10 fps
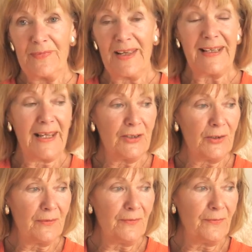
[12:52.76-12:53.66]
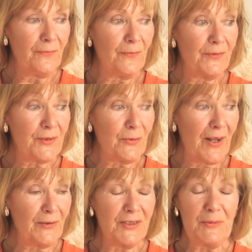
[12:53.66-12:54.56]
Again, you're
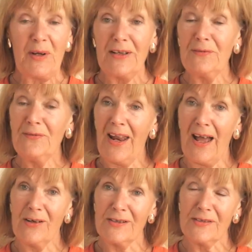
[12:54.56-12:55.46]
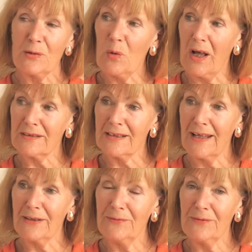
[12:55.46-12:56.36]
surrounded by the flowers, the
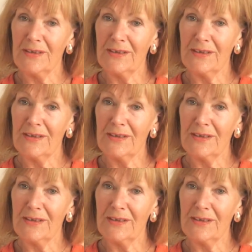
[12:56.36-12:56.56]
wildlife,